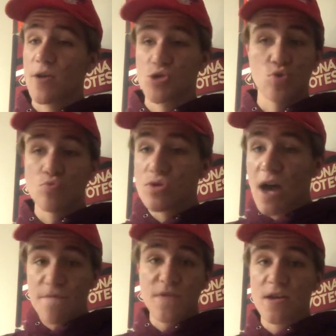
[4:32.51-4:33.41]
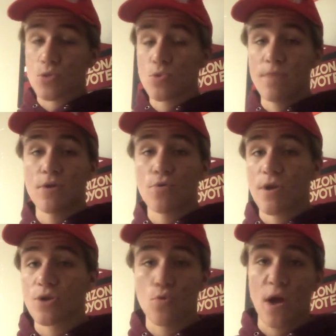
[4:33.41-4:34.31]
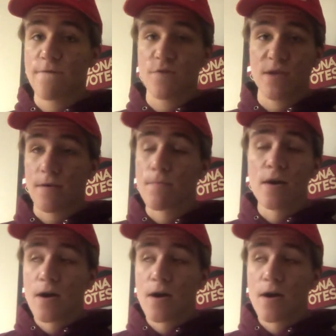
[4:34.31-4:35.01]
So nothing has really been going their way for them.